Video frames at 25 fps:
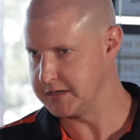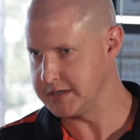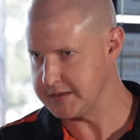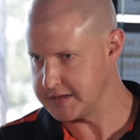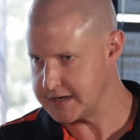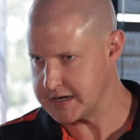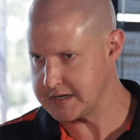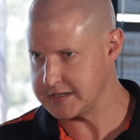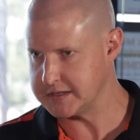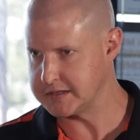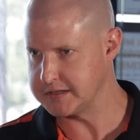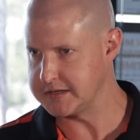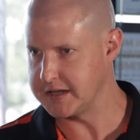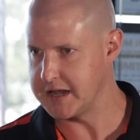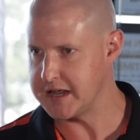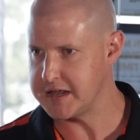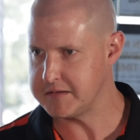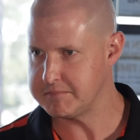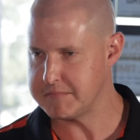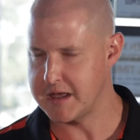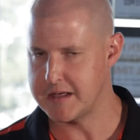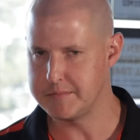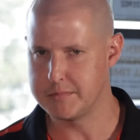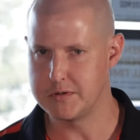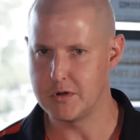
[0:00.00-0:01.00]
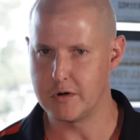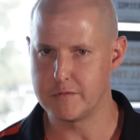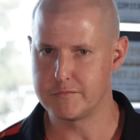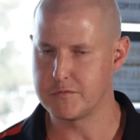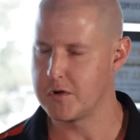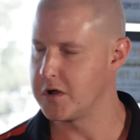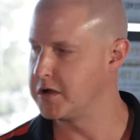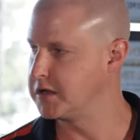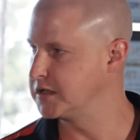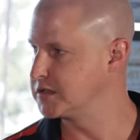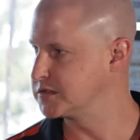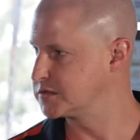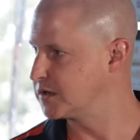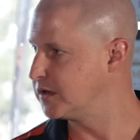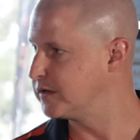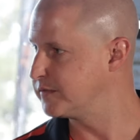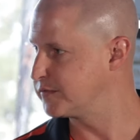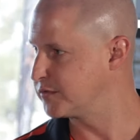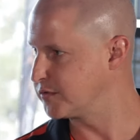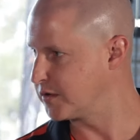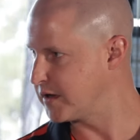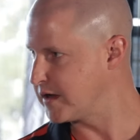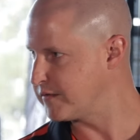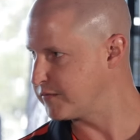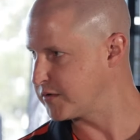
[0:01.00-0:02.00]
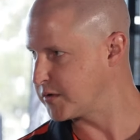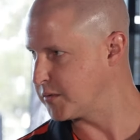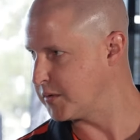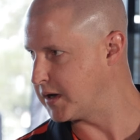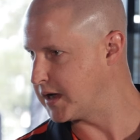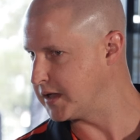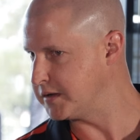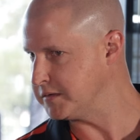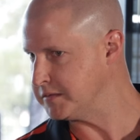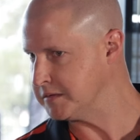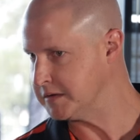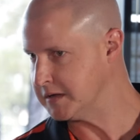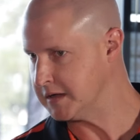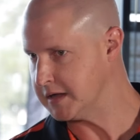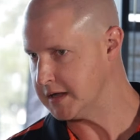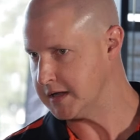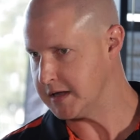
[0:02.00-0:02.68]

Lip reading: And at the end of the day, maybe off-roading's not for everyone.